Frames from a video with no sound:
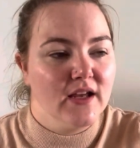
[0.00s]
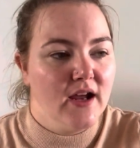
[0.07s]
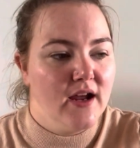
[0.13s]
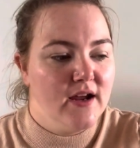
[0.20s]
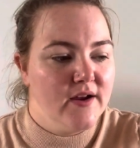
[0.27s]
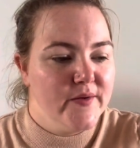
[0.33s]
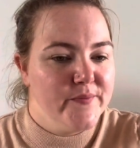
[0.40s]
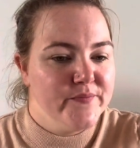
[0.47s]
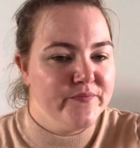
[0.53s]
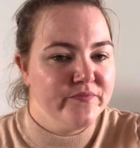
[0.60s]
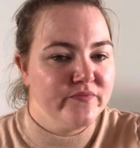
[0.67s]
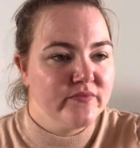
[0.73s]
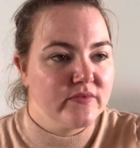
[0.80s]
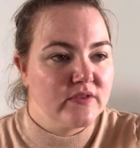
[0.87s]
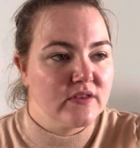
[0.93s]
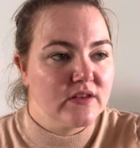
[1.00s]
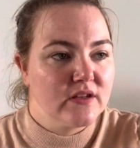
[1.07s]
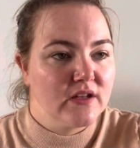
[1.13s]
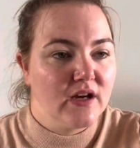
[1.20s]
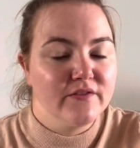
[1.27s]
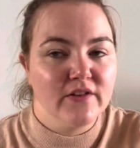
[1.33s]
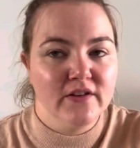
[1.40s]

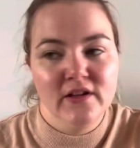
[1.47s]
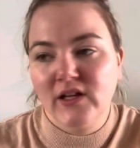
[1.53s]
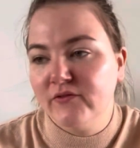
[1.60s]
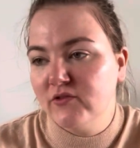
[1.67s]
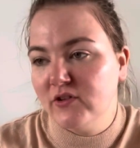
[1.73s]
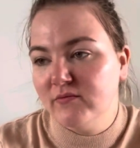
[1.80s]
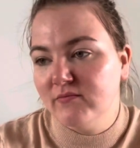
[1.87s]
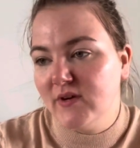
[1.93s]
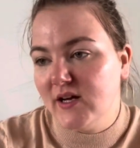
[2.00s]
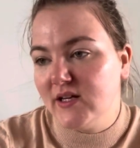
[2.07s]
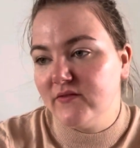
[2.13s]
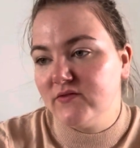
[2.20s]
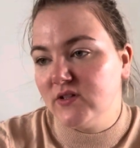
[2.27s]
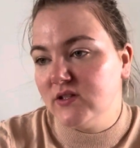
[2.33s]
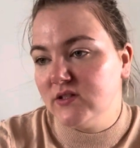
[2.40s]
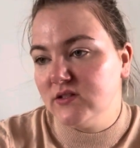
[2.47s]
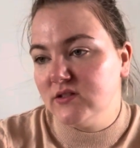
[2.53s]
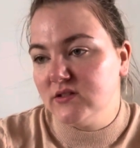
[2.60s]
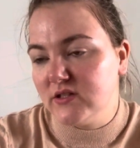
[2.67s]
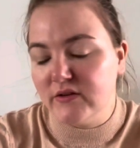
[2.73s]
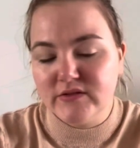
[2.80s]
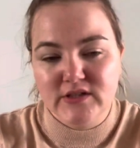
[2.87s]
I've done the living room and I've done
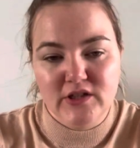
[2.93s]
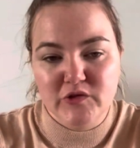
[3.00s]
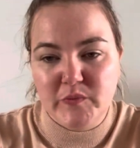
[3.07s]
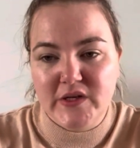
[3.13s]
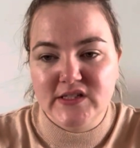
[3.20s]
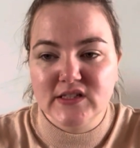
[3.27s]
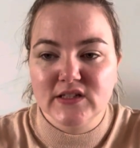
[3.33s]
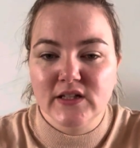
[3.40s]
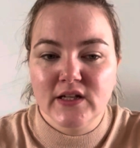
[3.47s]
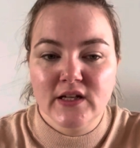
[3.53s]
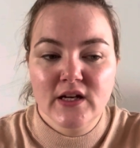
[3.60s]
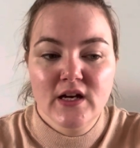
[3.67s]
downstairs basically.